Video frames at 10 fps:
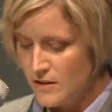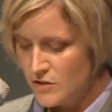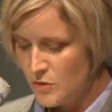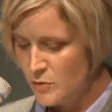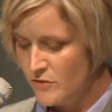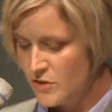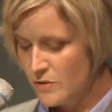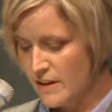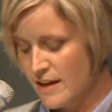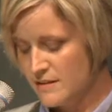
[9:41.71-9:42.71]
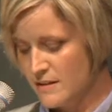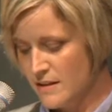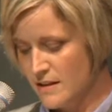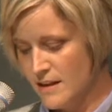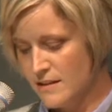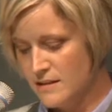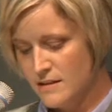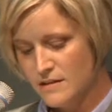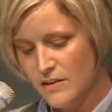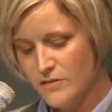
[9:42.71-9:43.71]
She moved to Alaska in
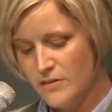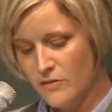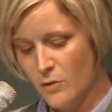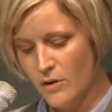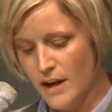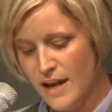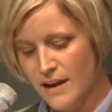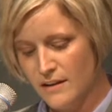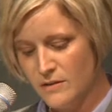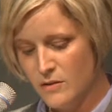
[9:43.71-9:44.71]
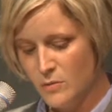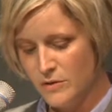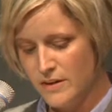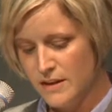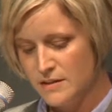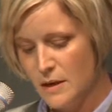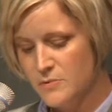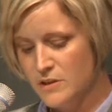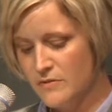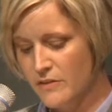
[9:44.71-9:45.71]
1974 and, with the
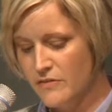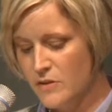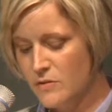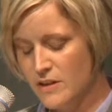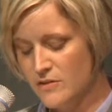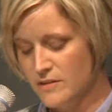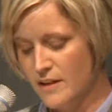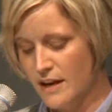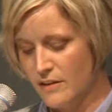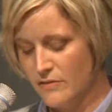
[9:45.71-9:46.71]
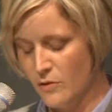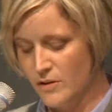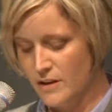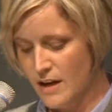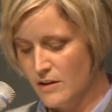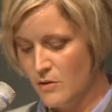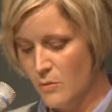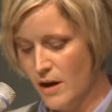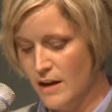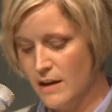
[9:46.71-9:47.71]
exception of a few years in California and
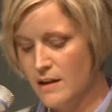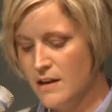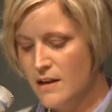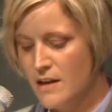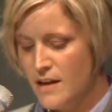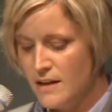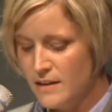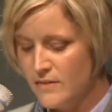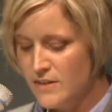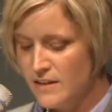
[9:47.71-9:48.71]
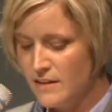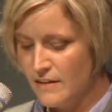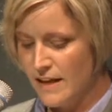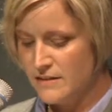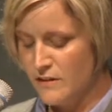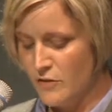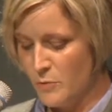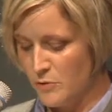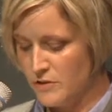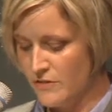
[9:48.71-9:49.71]
Hawaii, lived in Alaska for
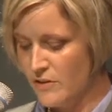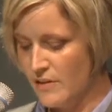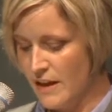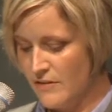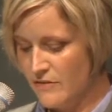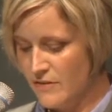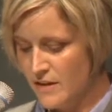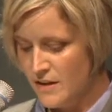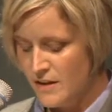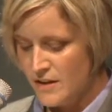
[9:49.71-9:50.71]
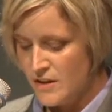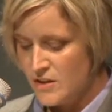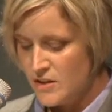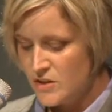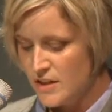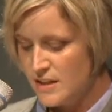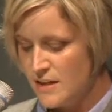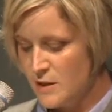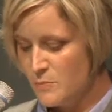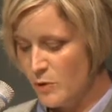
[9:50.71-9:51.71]
most of her life. She
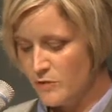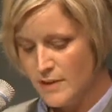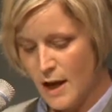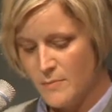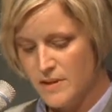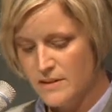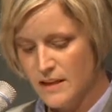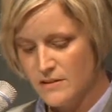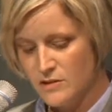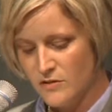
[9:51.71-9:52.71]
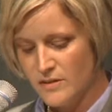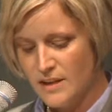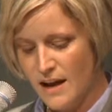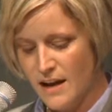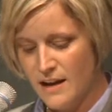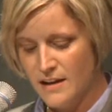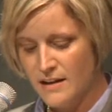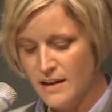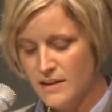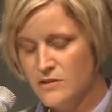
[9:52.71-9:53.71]
attended both Diamond and Service High
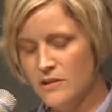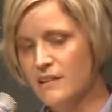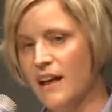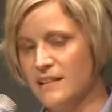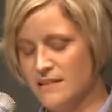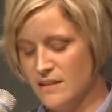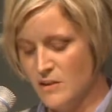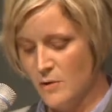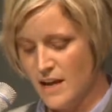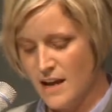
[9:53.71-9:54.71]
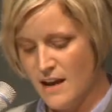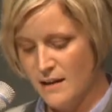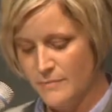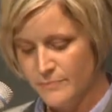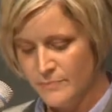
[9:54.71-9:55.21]
and took classes at UAA.